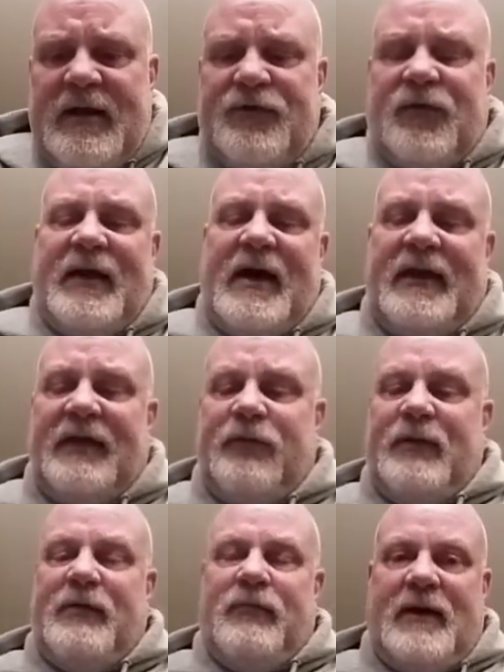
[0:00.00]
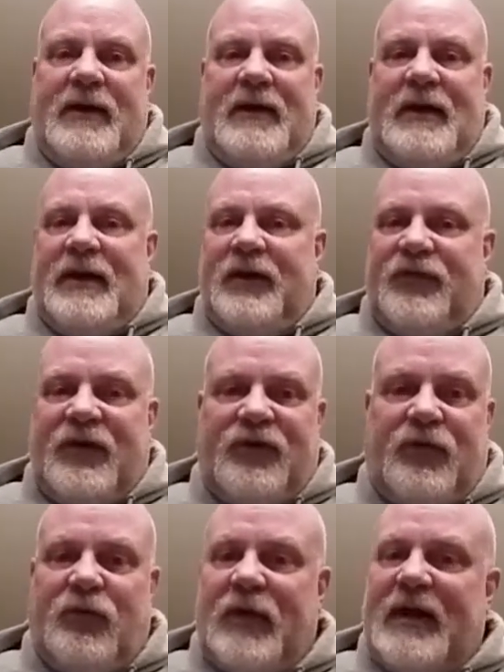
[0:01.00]
So now they've rewritten it, and it's
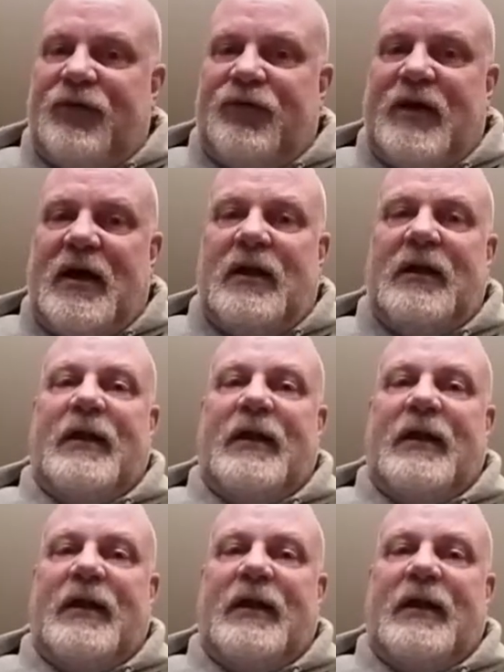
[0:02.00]
this great sell,